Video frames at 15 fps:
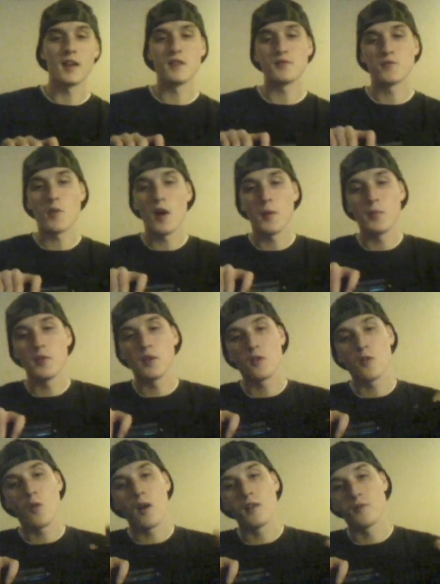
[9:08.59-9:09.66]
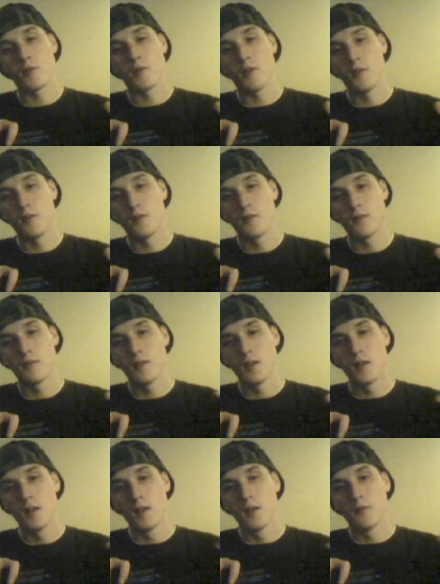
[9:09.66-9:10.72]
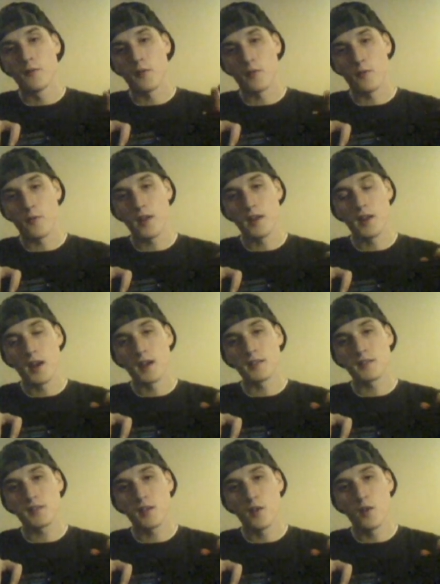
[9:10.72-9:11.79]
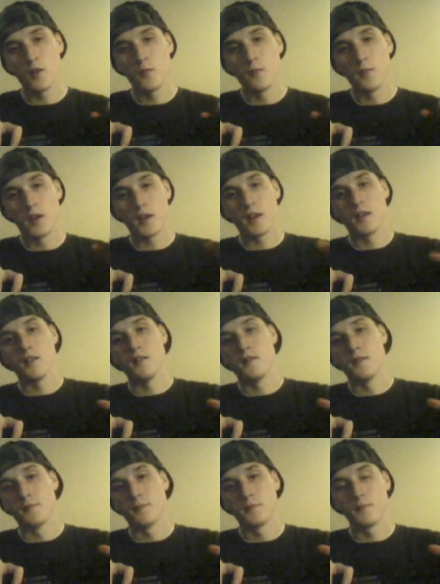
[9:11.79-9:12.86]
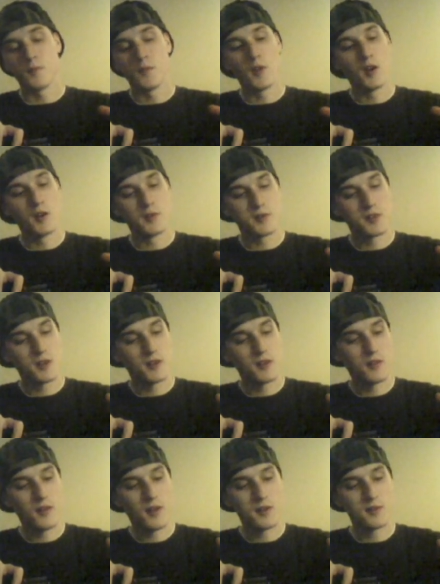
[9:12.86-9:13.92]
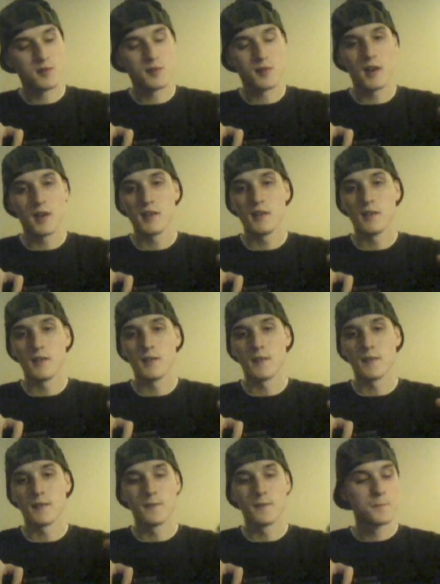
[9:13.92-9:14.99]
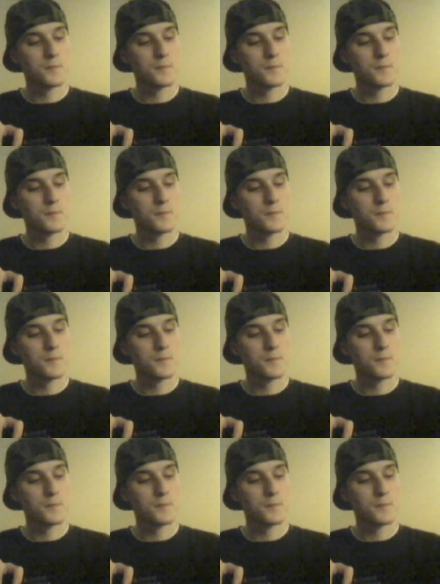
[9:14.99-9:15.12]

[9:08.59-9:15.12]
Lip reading: That's why I put a quad rail for a red dot scope. I got a shitty laser right here,